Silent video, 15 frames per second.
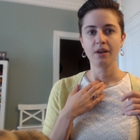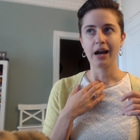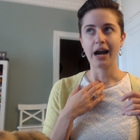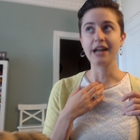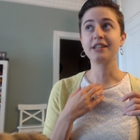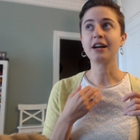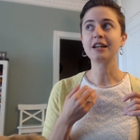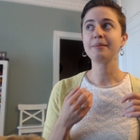I
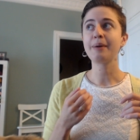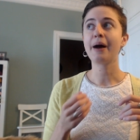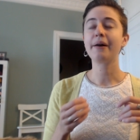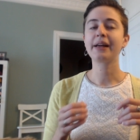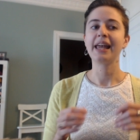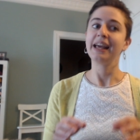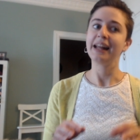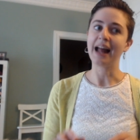talked about
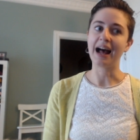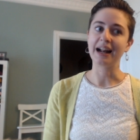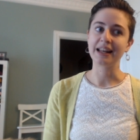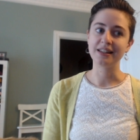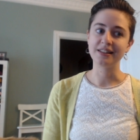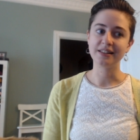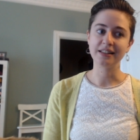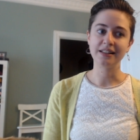Kate
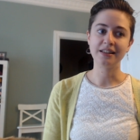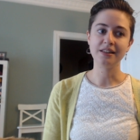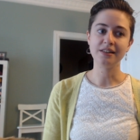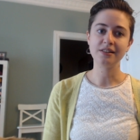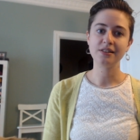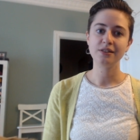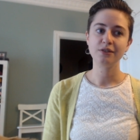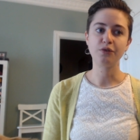
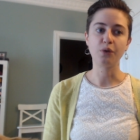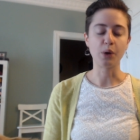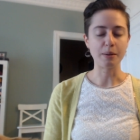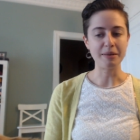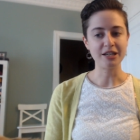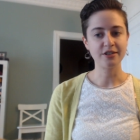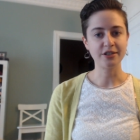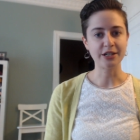Atkinson's Four
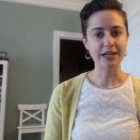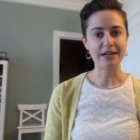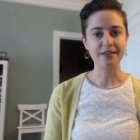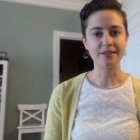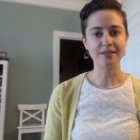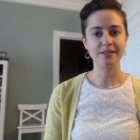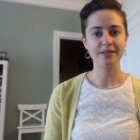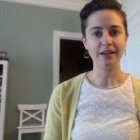
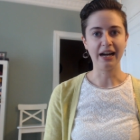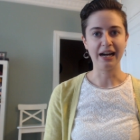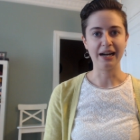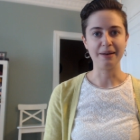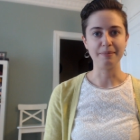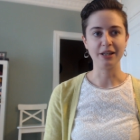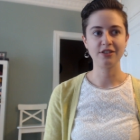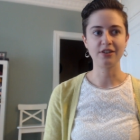Mysteries
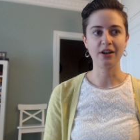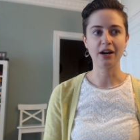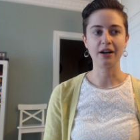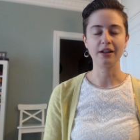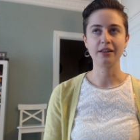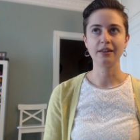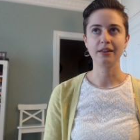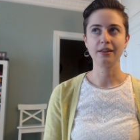um, that start
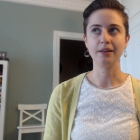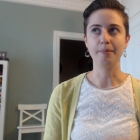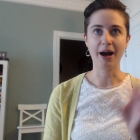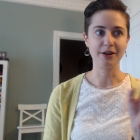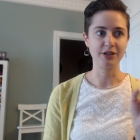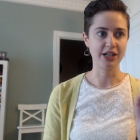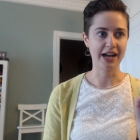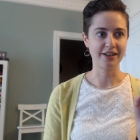
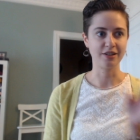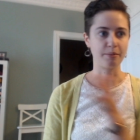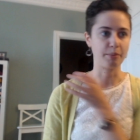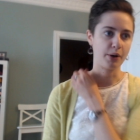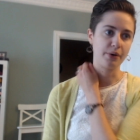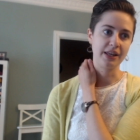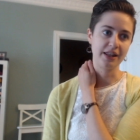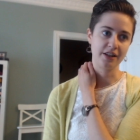about Jackson
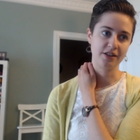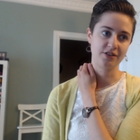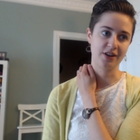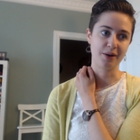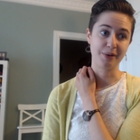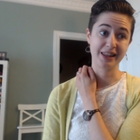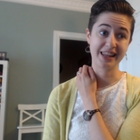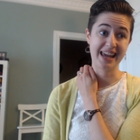Brodie that
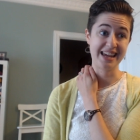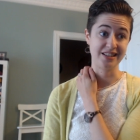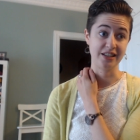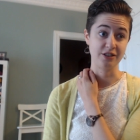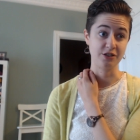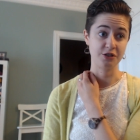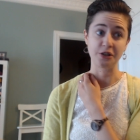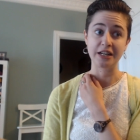start with case
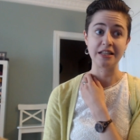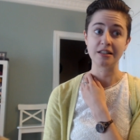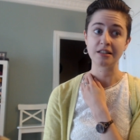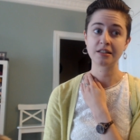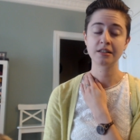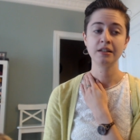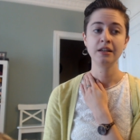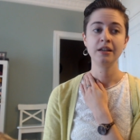
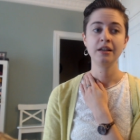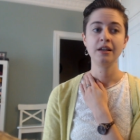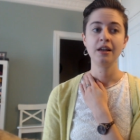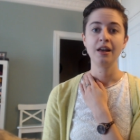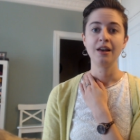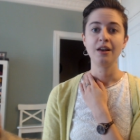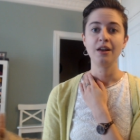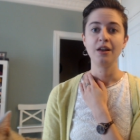histories,
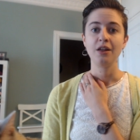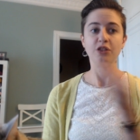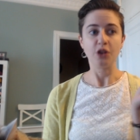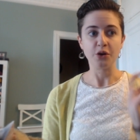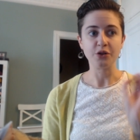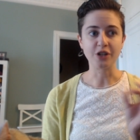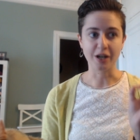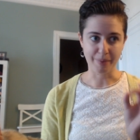
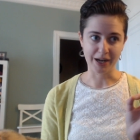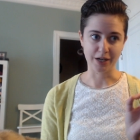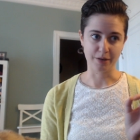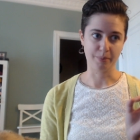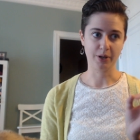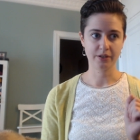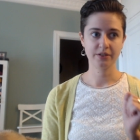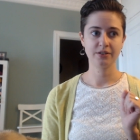those are better
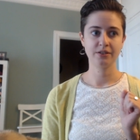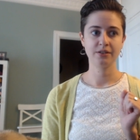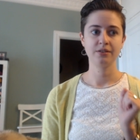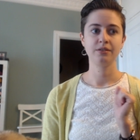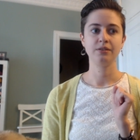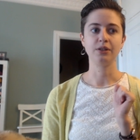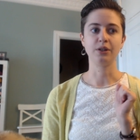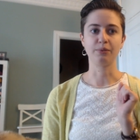books.
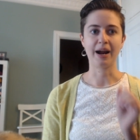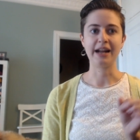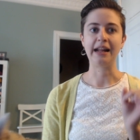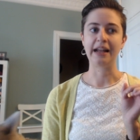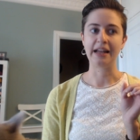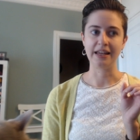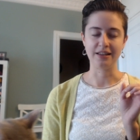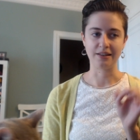The
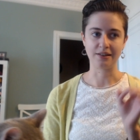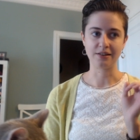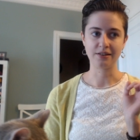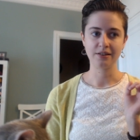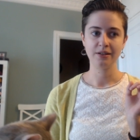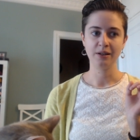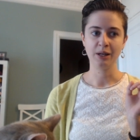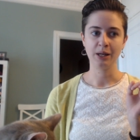writing is
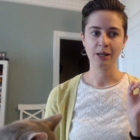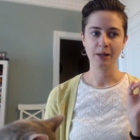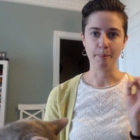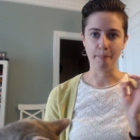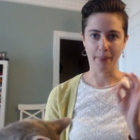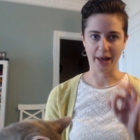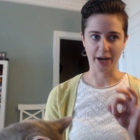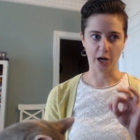
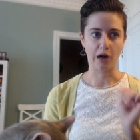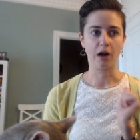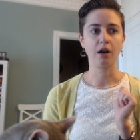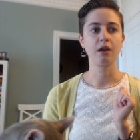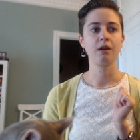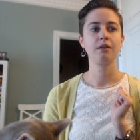better.